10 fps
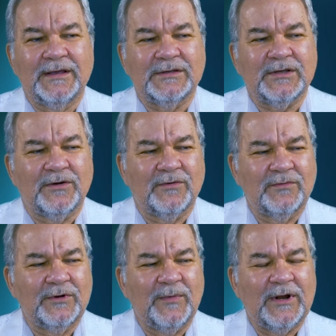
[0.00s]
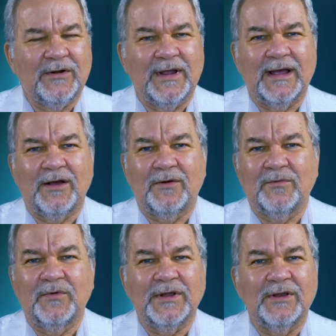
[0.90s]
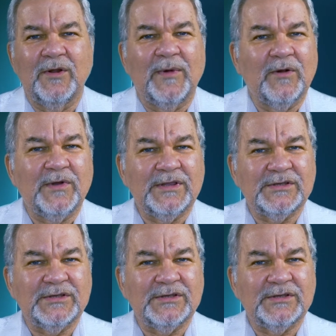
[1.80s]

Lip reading: So no matter what